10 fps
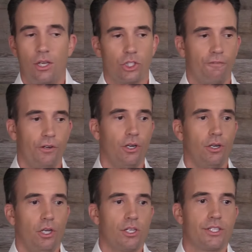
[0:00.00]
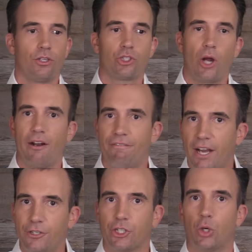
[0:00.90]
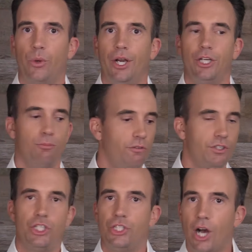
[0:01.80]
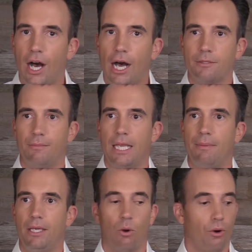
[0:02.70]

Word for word: So if you're still trying to find your career, you're moving jobs maybe,